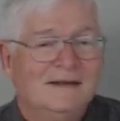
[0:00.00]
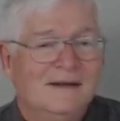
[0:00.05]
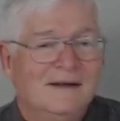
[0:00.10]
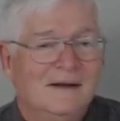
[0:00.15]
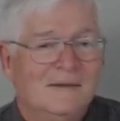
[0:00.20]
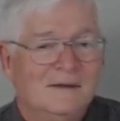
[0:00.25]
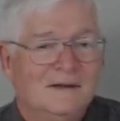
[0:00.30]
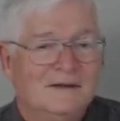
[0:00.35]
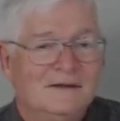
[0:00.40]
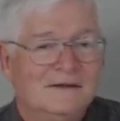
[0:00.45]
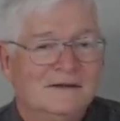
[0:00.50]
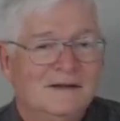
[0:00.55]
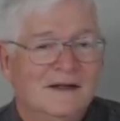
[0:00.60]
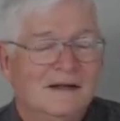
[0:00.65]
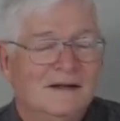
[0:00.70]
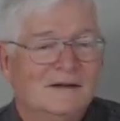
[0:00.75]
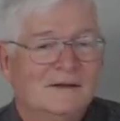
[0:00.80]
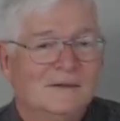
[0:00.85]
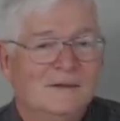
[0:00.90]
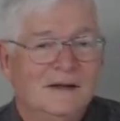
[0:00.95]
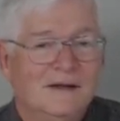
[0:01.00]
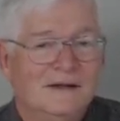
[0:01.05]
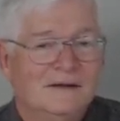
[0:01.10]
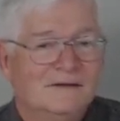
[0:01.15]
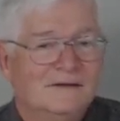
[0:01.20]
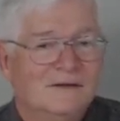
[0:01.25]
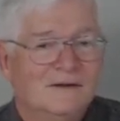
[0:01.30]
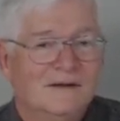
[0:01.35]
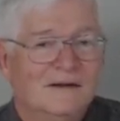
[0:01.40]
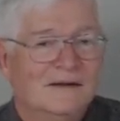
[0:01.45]
Tom, this is not the way
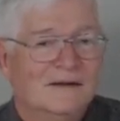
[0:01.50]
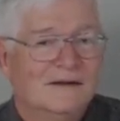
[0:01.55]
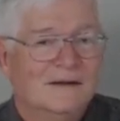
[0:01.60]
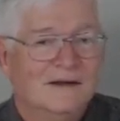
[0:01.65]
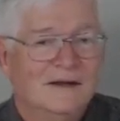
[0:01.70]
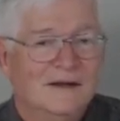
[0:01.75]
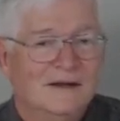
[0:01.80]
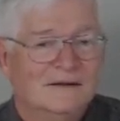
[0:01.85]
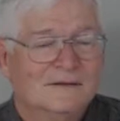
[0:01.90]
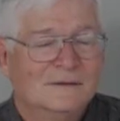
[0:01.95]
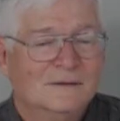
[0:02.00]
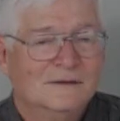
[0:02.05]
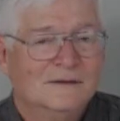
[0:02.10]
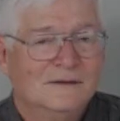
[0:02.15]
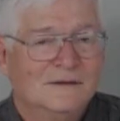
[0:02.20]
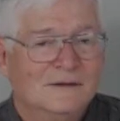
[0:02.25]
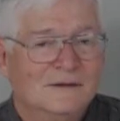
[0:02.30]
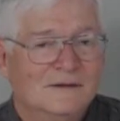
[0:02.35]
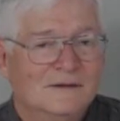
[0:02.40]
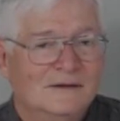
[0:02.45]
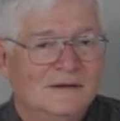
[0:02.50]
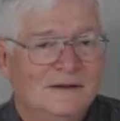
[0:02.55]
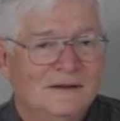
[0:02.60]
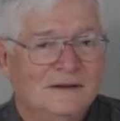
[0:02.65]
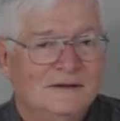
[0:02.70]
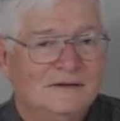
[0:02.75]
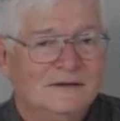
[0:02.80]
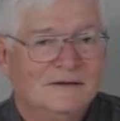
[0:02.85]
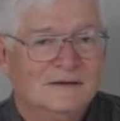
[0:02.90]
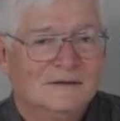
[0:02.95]
to start a class when you're gonna
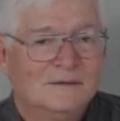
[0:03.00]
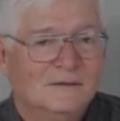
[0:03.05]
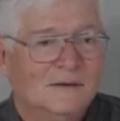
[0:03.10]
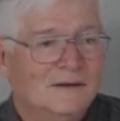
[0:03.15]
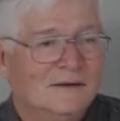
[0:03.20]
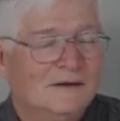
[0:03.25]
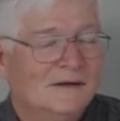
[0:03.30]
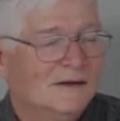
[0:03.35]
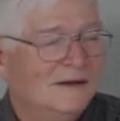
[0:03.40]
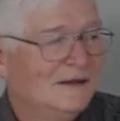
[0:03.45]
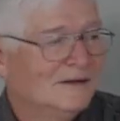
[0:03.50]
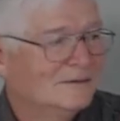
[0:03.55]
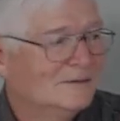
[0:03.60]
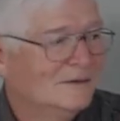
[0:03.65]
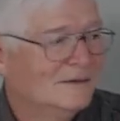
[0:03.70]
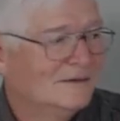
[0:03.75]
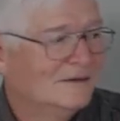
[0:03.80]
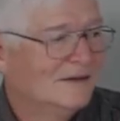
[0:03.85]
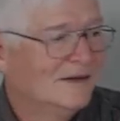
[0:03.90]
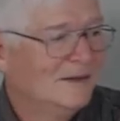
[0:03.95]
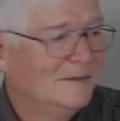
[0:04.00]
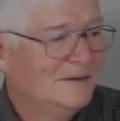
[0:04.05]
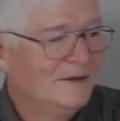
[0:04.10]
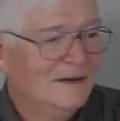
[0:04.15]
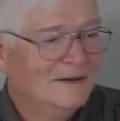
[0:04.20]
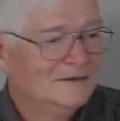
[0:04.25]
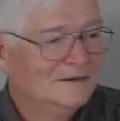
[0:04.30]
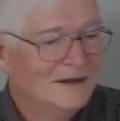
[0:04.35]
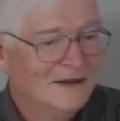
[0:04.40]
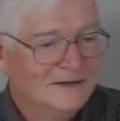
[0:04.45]
teach this one class one time
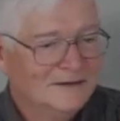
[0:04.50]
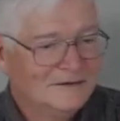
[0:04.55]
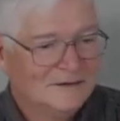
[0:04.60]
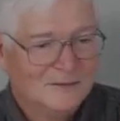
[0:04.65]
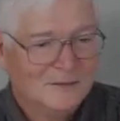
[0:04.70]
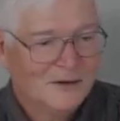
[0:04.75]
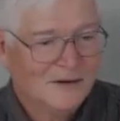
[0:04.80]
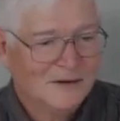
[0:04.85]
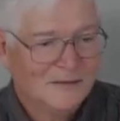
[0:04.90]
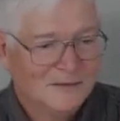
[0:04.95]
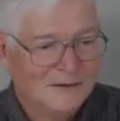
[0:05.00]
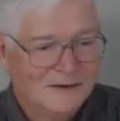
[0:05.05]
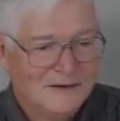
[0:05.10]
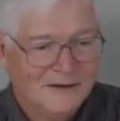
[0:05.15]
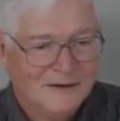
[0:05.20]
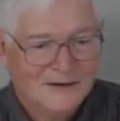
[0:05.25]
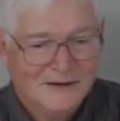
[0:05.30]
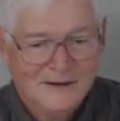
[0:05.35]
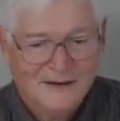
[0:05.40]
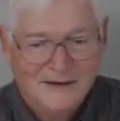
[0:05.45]
in the education department